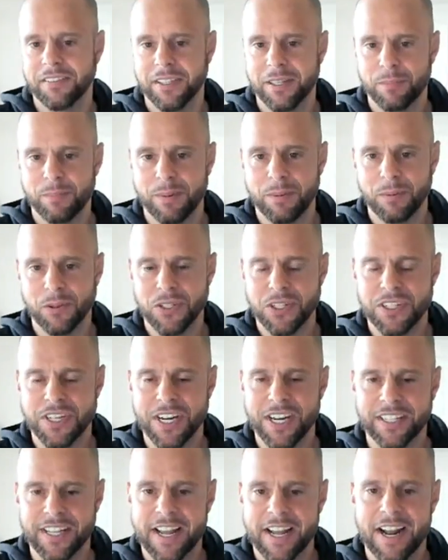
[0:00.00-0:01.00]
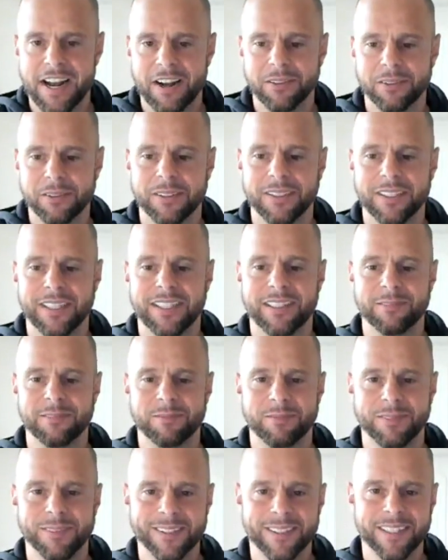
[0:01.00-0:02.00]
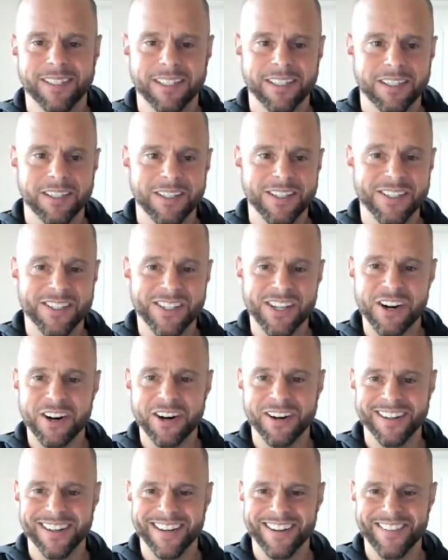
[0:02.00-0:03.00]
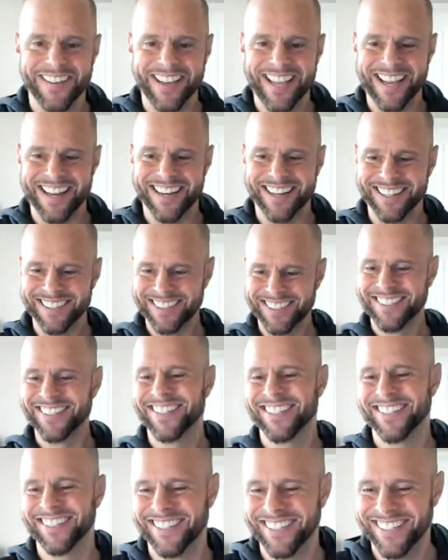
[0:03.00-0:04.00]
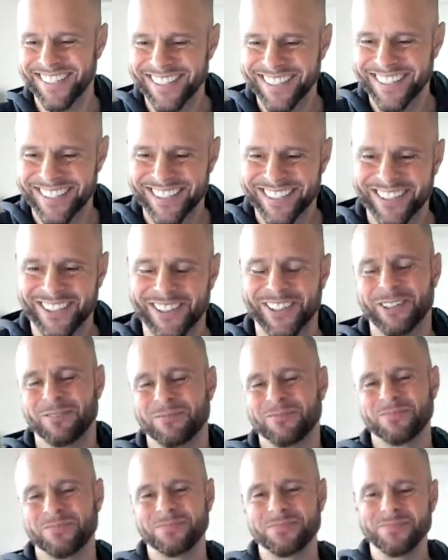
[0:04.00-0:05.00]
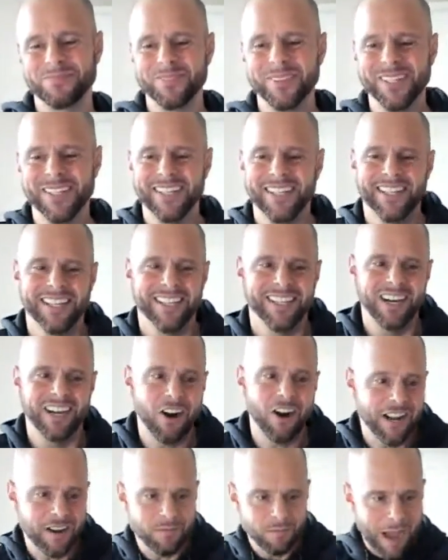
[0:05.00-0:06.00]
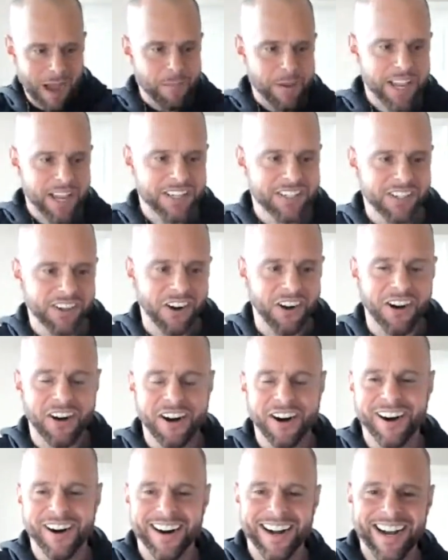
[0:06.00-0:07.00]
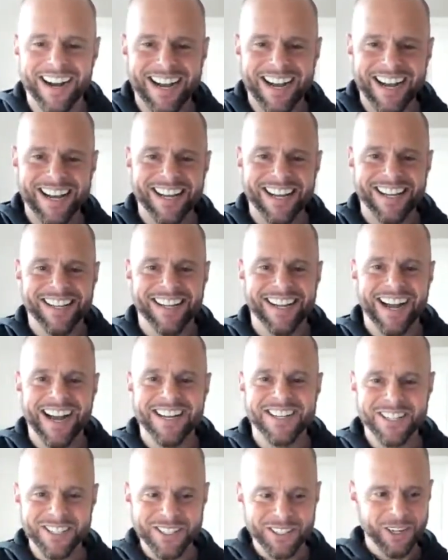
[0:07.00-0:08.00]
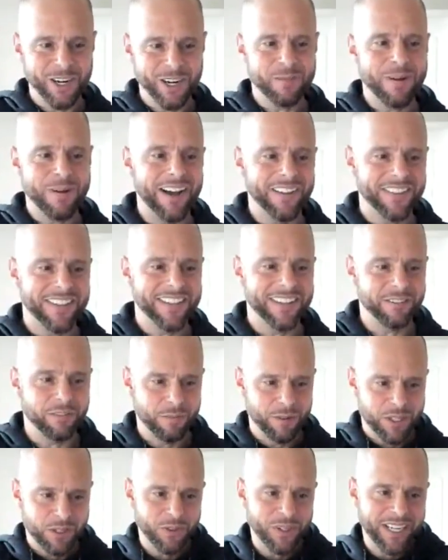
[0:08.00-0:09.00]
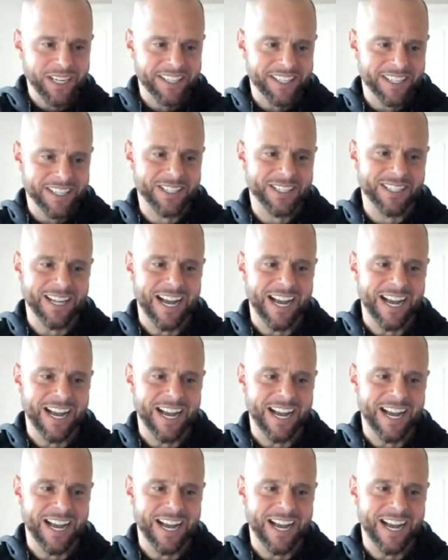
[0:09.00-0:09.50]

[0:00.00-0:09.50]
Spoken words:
People should check that out and consider if they can. Cool. All right, my picks are, I just learned about from the tweet, this